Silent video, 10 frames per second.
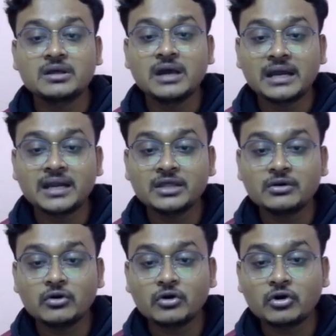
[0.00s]
Unlike
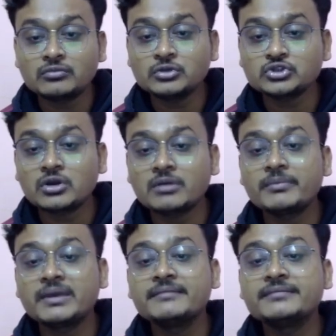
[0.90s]
almost all of
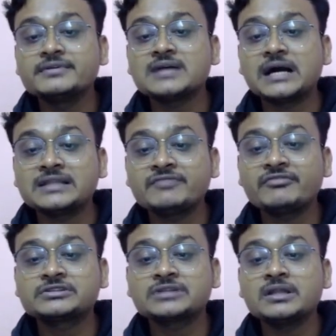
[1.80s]
Melville's other
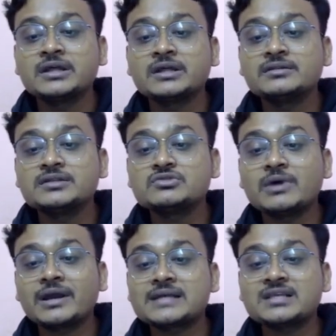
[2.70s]
fiction, this
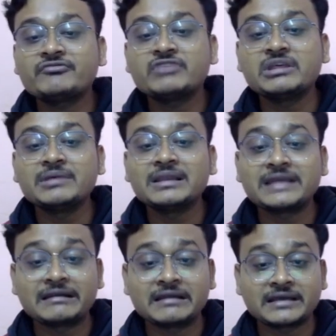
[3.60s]
work has a female
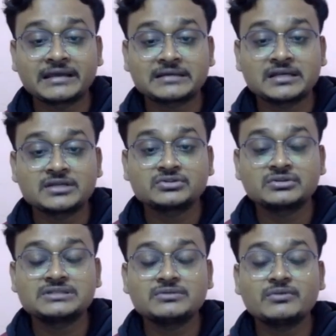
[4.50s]
central character. So
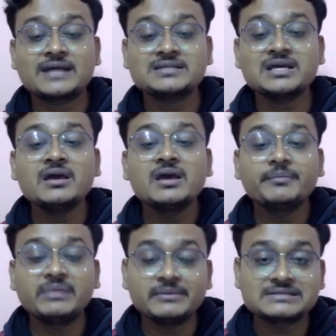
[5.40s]
this work has a
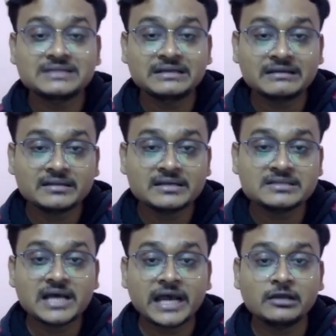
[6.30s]
female center, that is
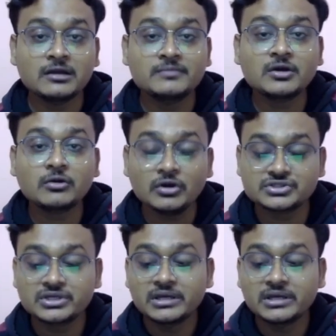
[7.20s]
Isle of the Cross,